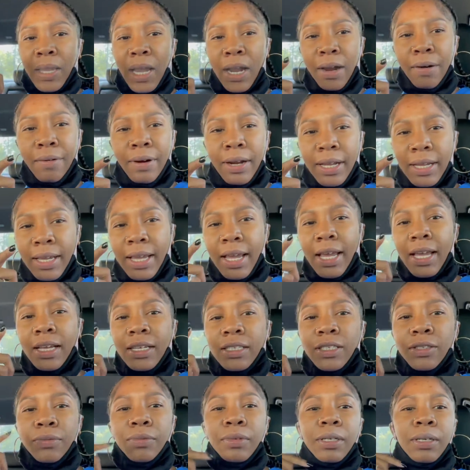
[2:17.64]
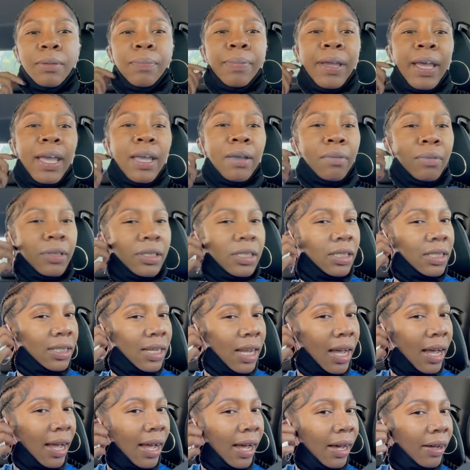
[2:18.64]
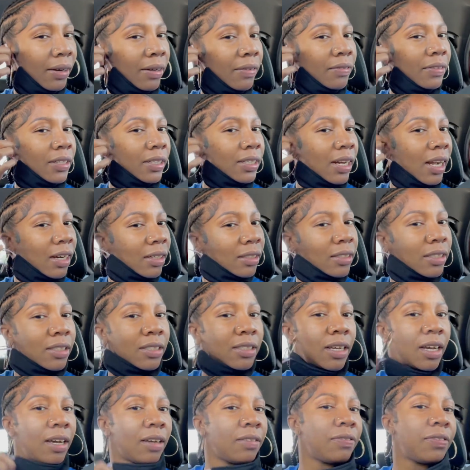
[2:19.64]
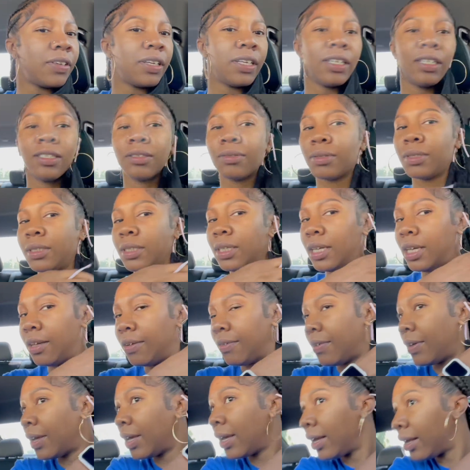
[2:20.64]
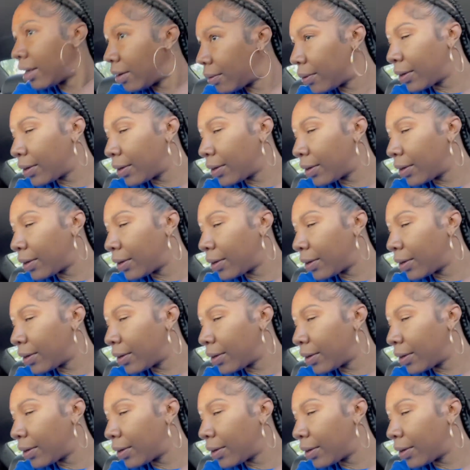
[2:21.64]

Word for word: All right, gang, so we are back. We just got out of the doctor's office. We're leaving.